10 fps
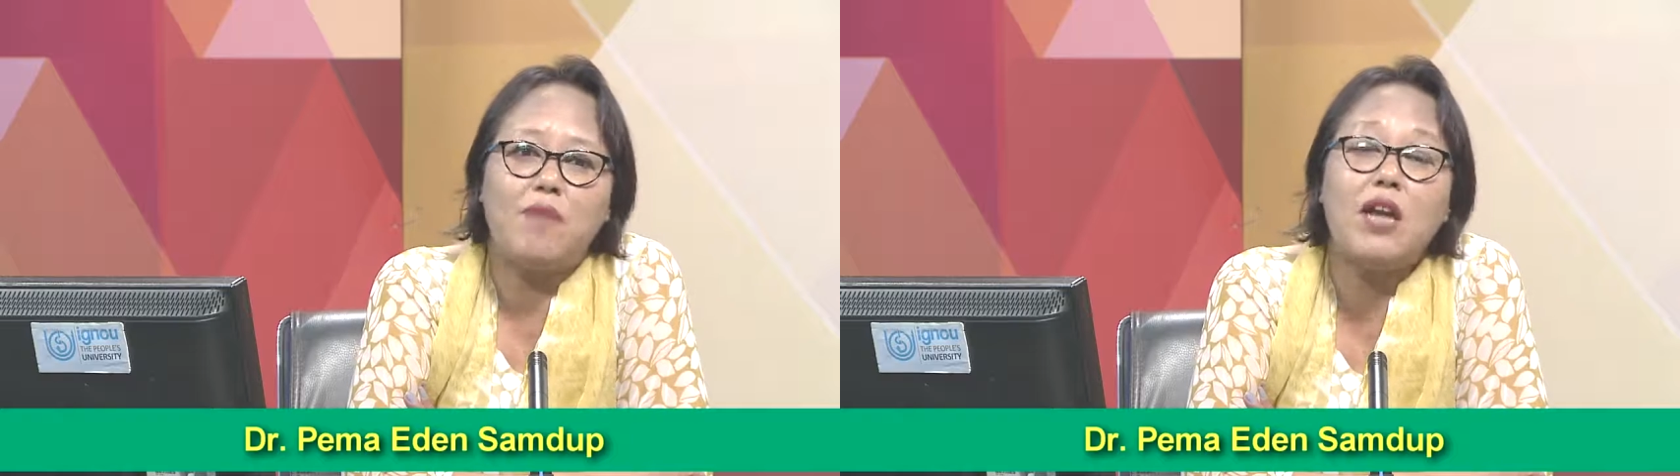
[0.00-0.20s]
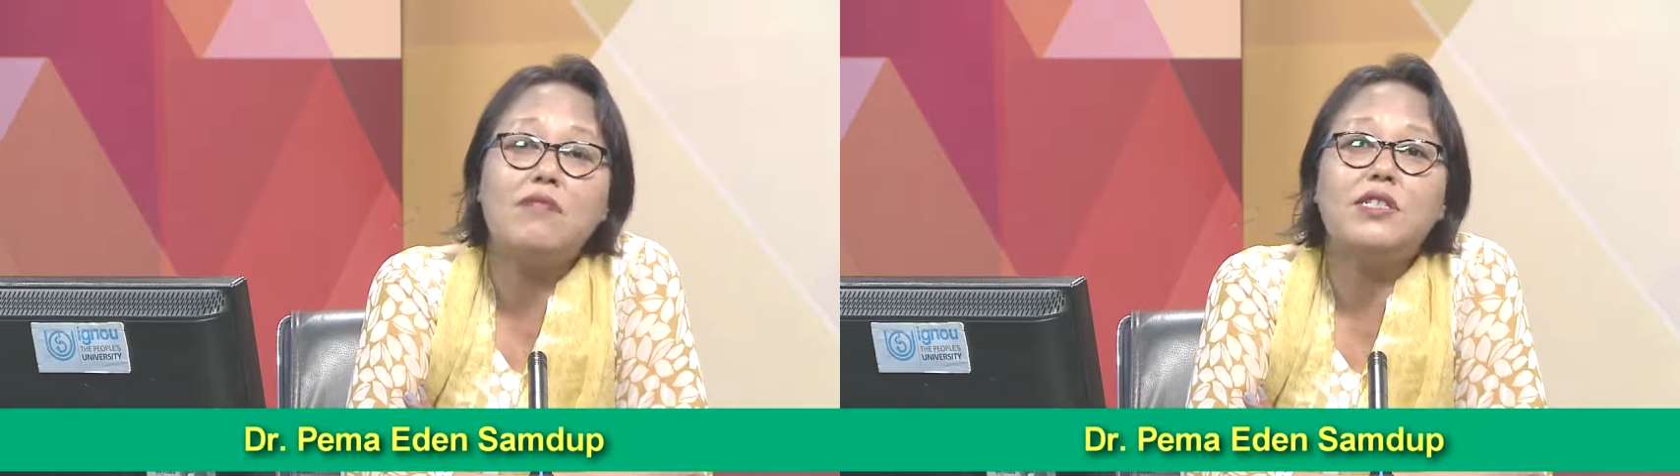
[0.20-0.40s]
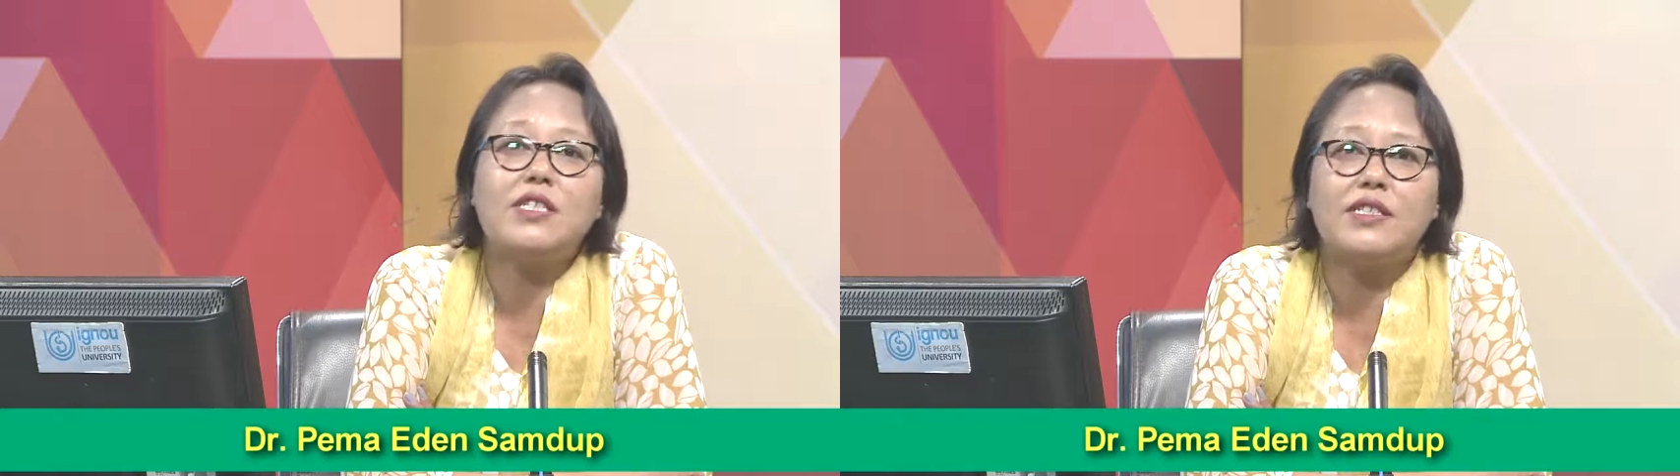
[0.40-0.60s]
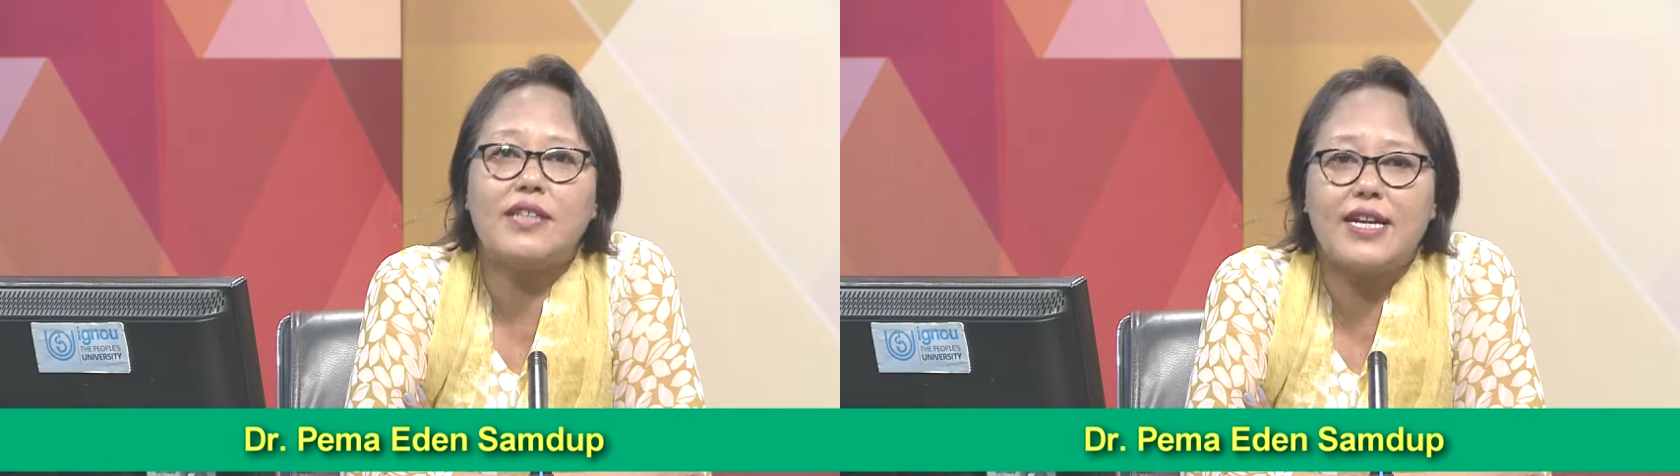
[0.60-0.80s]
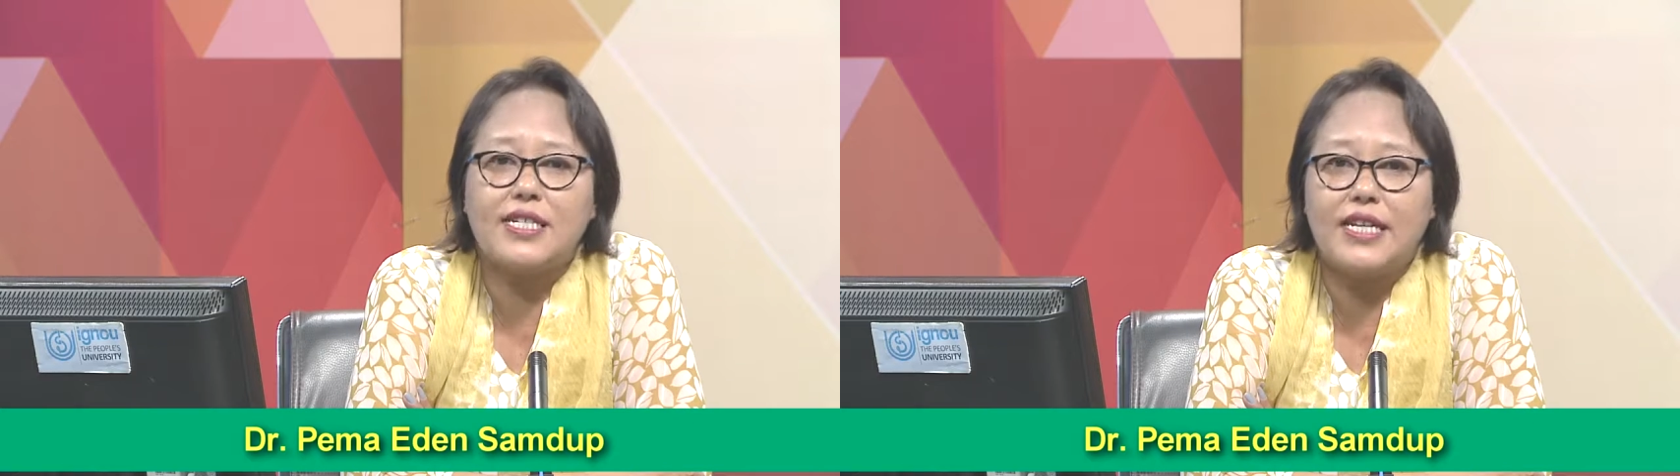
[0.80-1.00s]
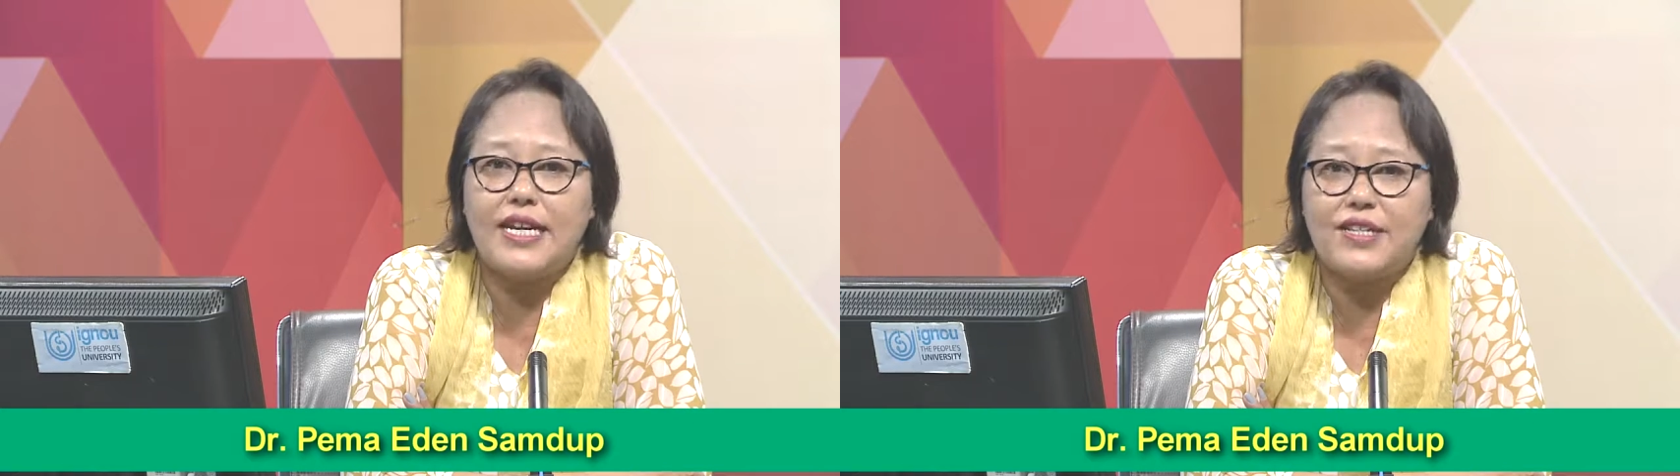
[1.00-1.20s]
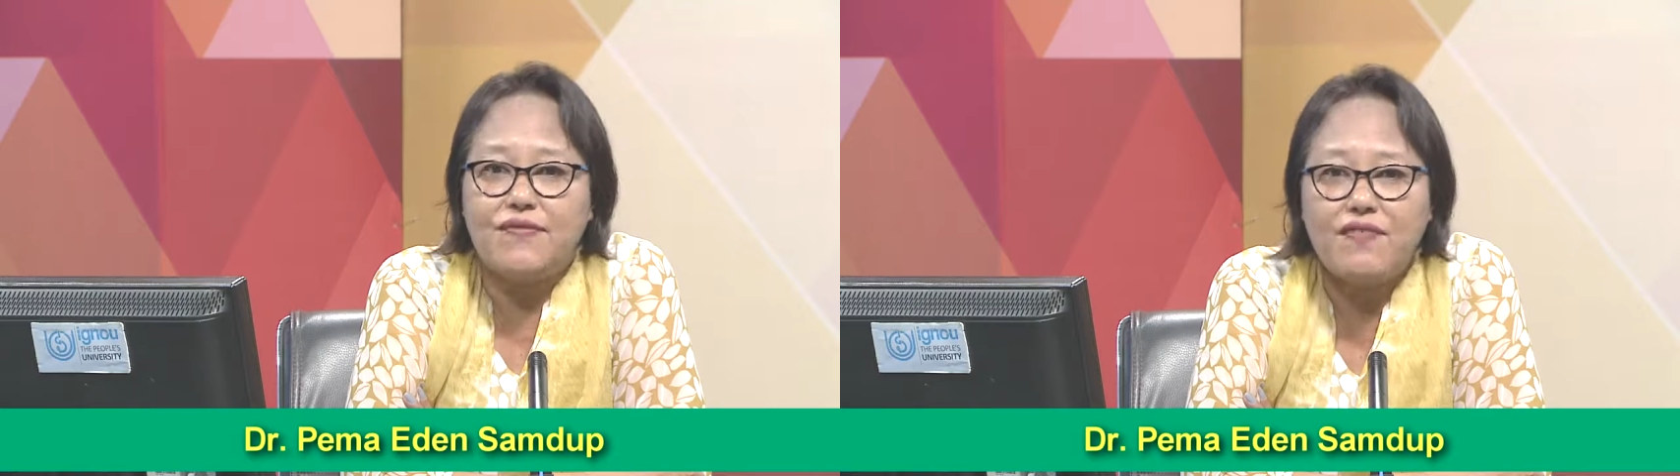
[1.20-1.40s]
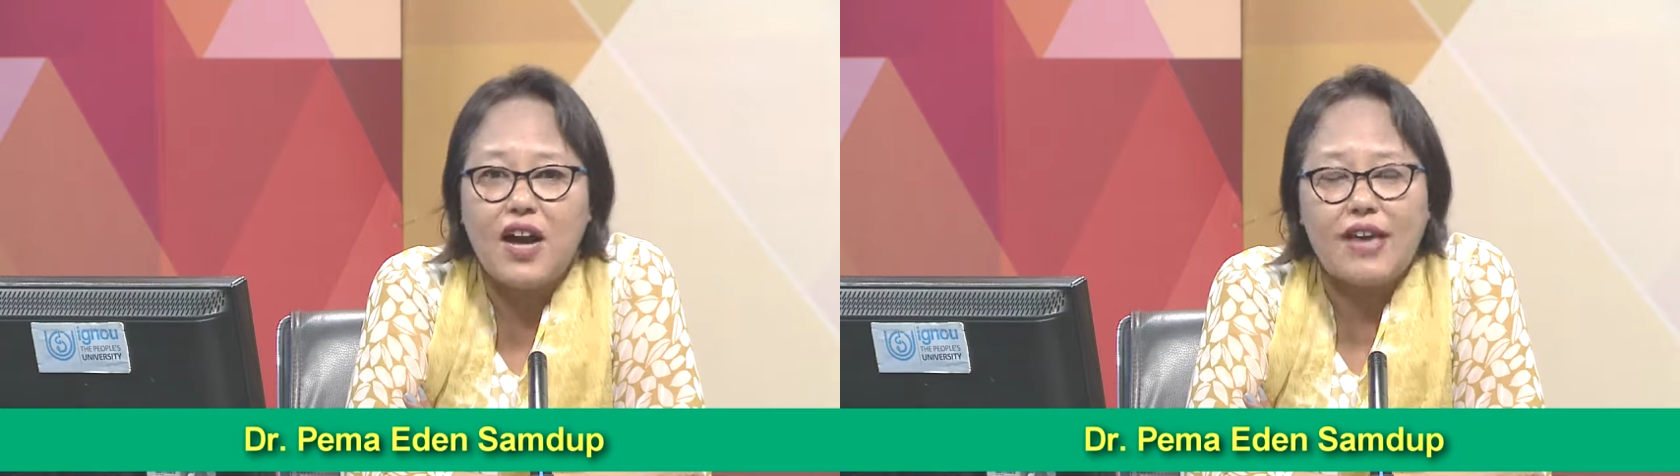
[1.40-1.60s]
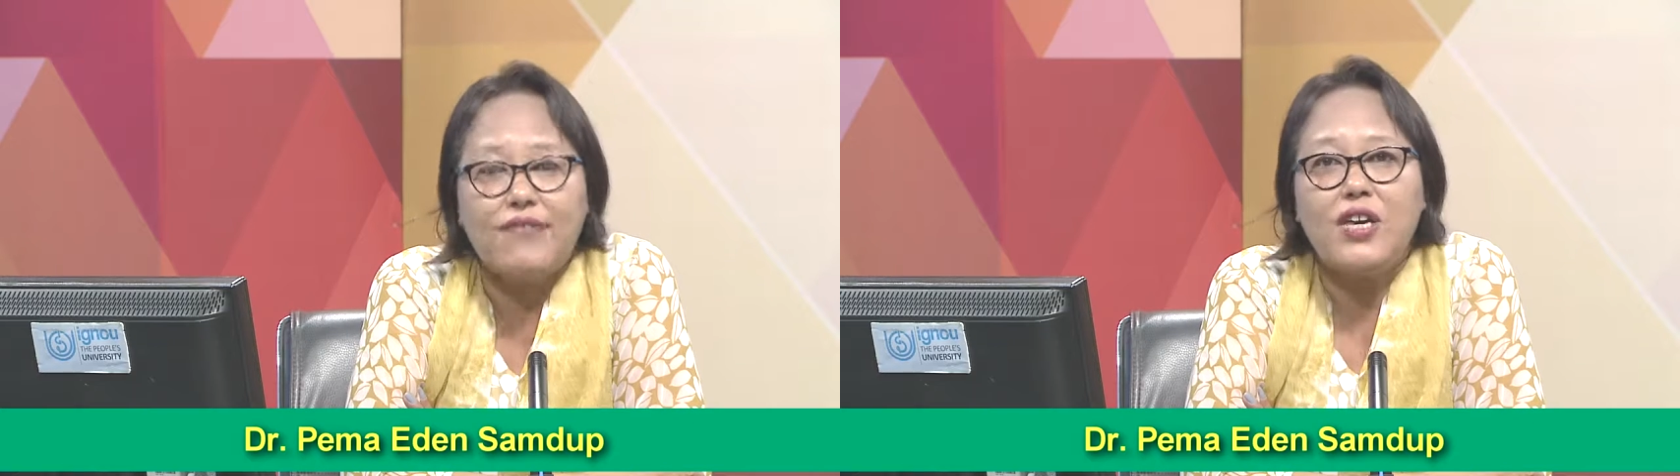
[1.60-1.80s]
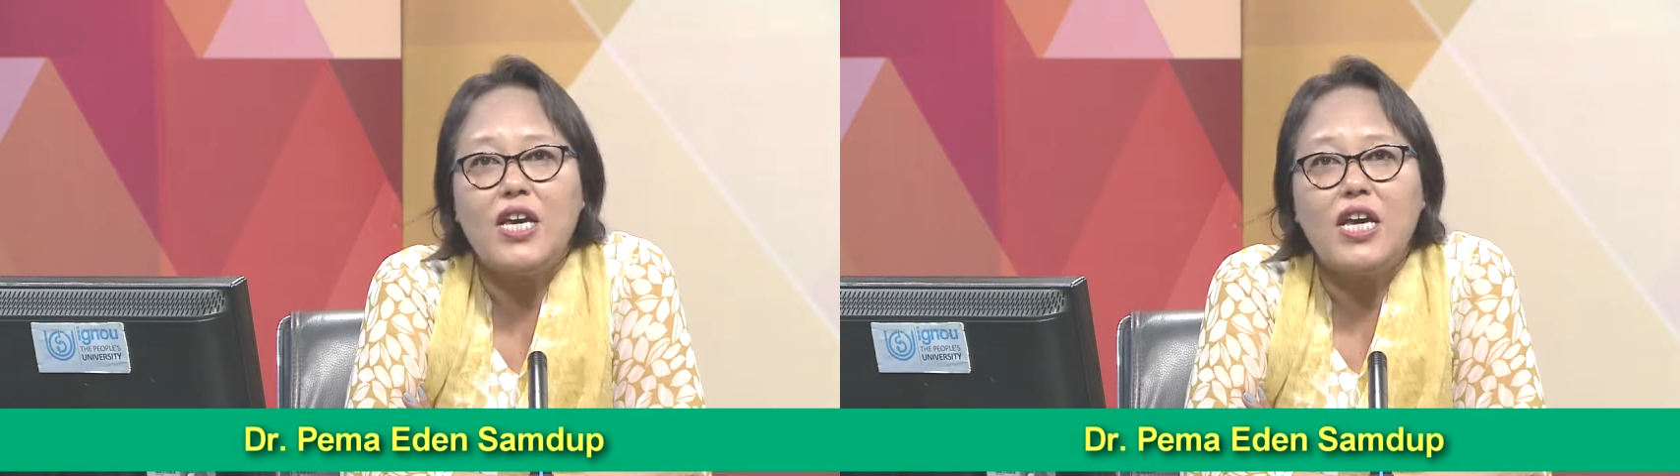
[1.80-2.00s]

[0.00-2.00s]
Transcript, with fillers: Parliament in 1985.